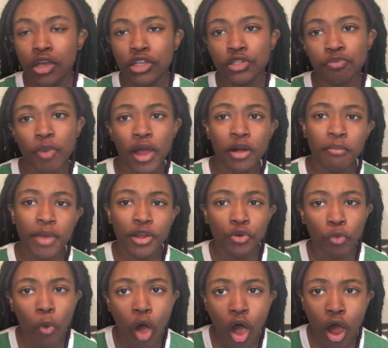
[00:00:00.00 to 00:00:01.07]
Spider-Man
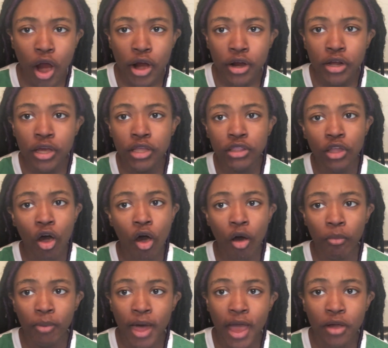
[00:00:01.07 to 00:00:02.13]
Noir, the
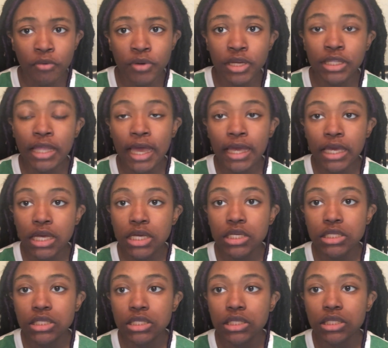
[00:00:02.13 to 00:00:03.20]
all black one. Like,
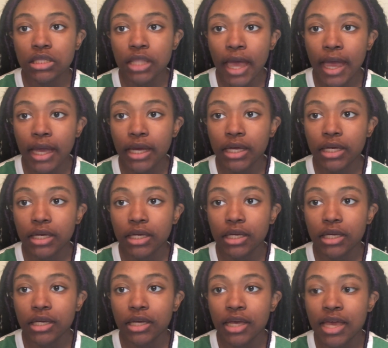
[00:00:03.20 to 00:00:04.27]
he's like,
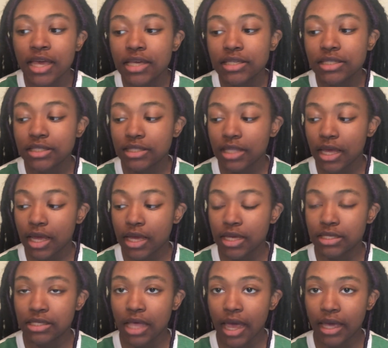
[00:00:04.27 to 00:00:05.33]
his thing
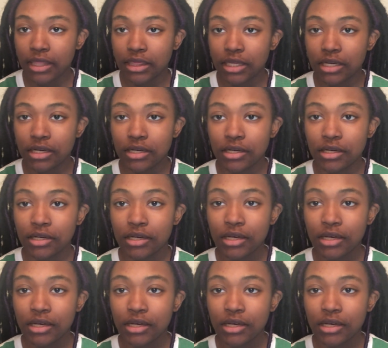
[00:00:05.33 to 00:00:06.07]
is like the